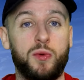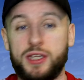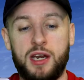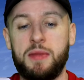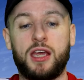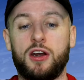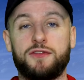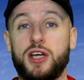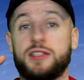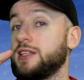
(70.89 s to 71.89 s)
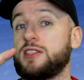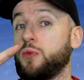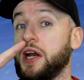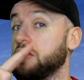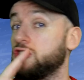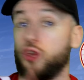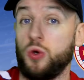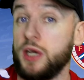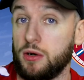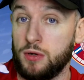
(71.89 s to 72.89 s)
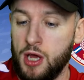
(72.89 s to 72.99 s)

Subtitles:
We didn't make enough chances to win it 2-0.